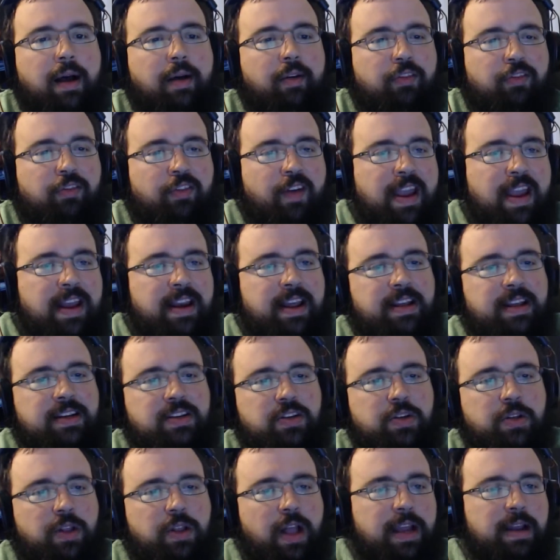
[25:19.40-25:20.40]
fading
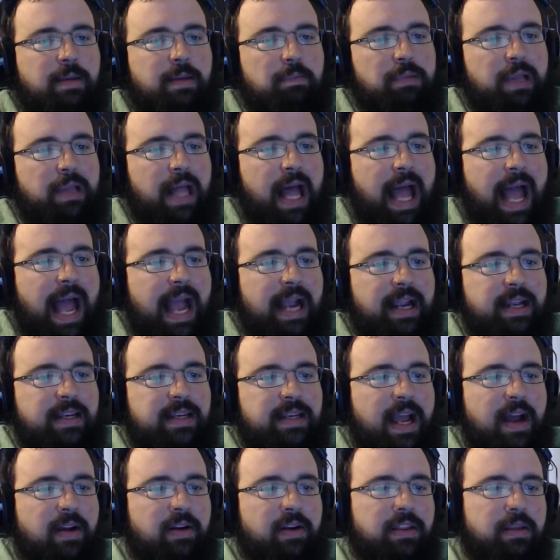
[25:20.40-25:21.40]
to like a black
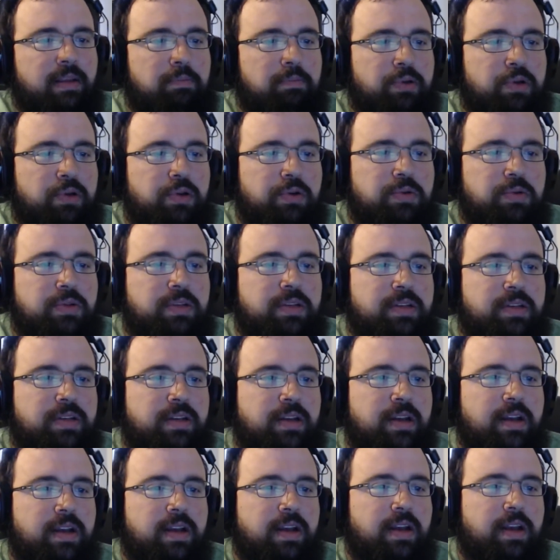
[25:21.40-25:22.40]
down at the boots,
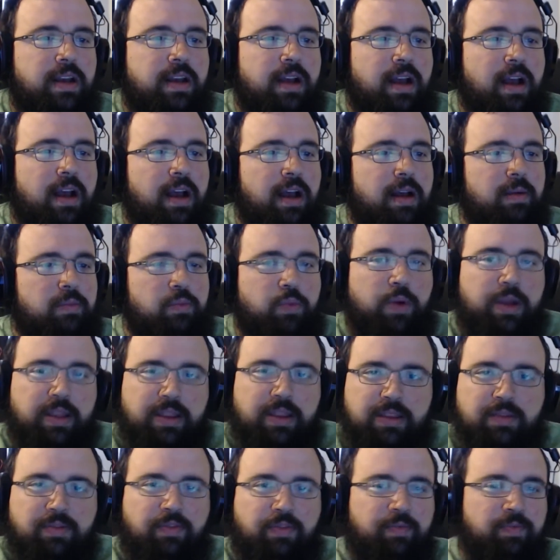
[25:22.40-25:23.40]

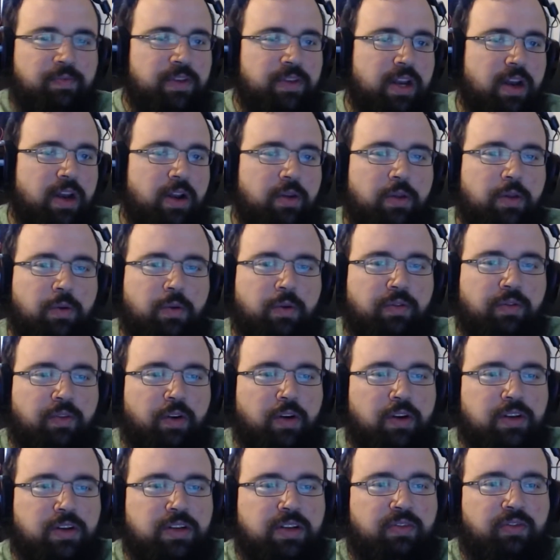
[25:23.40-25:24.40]
with the
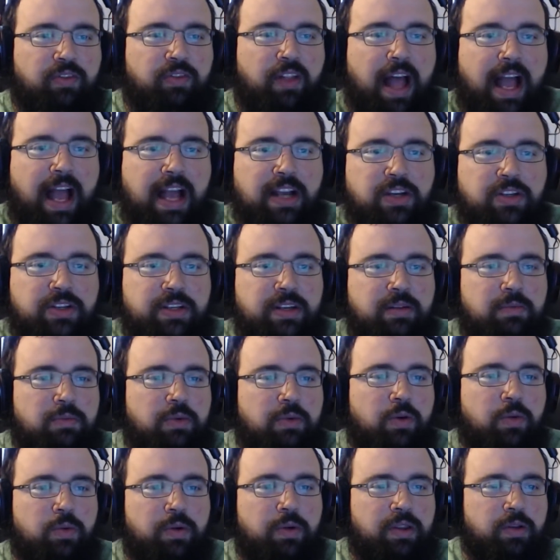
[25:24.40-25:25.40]
reversed Flash
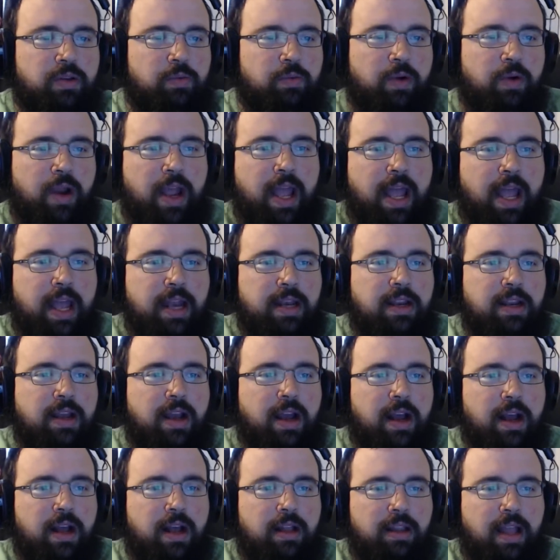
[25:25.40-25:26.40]
symbol with the red
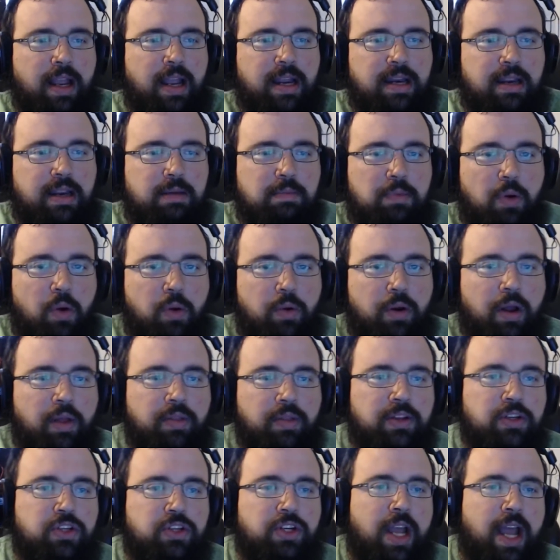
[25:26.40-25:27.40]
lightning bolt on
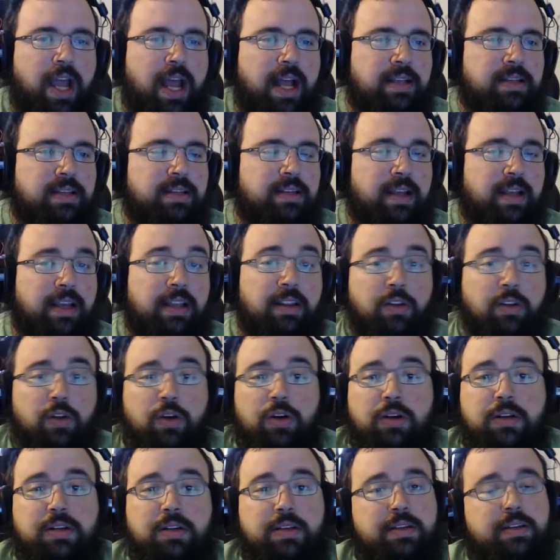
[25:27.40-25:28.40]
the chest.
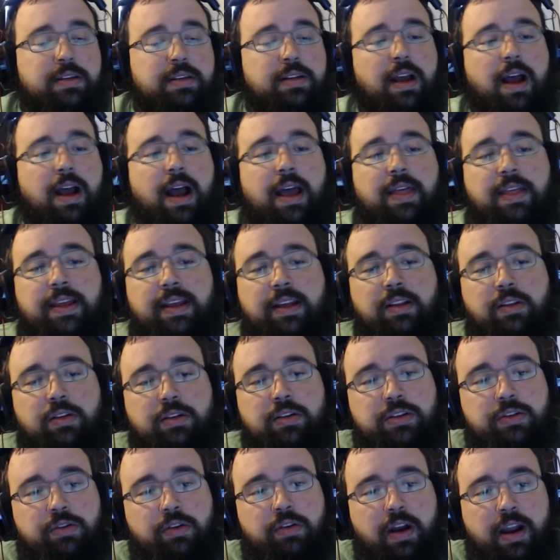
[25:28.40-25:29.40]
I think it
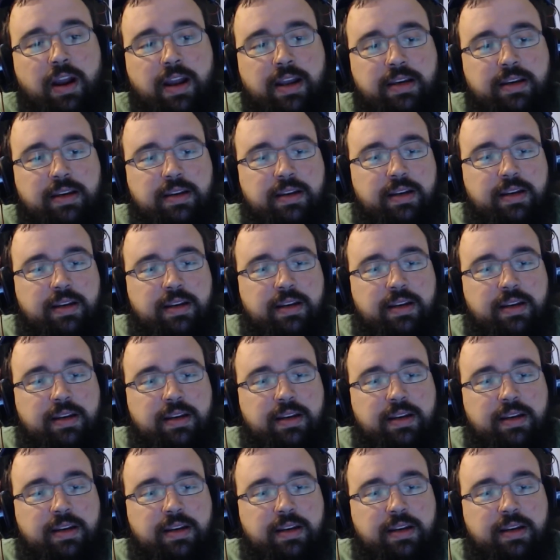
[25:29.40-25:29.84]
looks great.